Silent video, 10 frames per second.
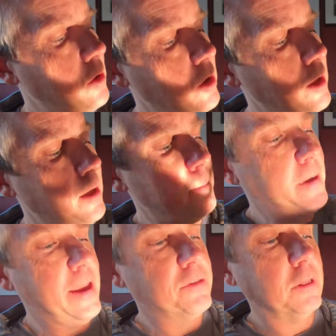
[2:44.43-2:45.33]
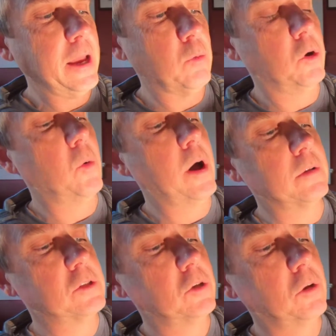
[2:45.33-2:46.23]
And the light will go
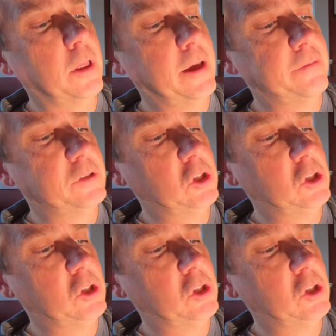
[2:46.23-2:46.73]
out. So you'll have